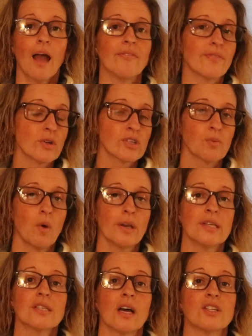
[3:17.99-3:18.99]
first want
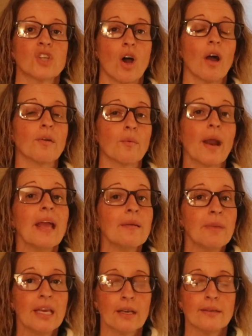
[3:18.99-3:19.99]
to touch on Ray,
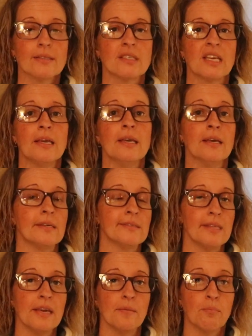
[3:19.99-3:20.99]
because he is
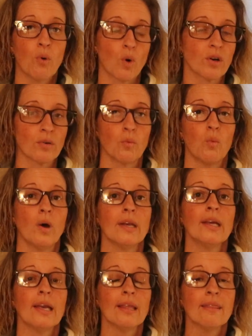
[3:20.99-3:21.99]
the important
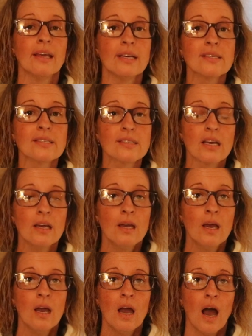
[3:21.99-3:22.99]
one in this.
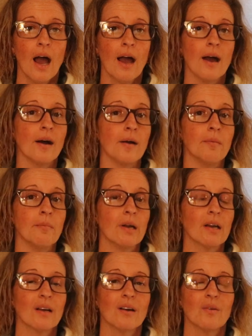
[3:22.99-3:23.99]

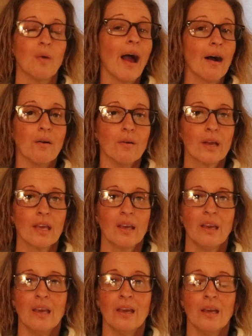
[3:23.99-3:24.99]
Wow,
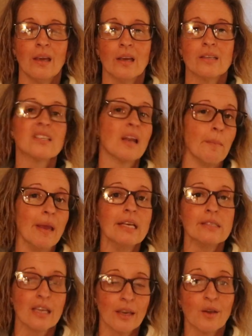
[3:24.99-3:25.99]
he is an
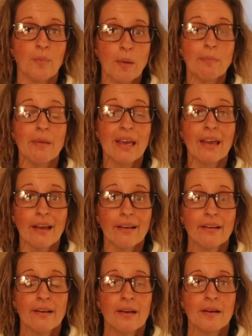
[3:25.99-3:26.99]
amazing human being.
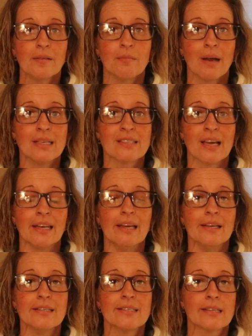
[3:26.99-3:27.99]
My son
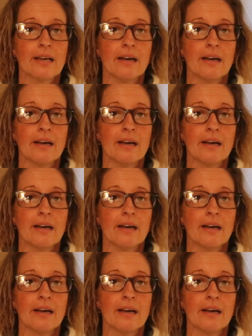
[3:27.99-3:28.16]
is.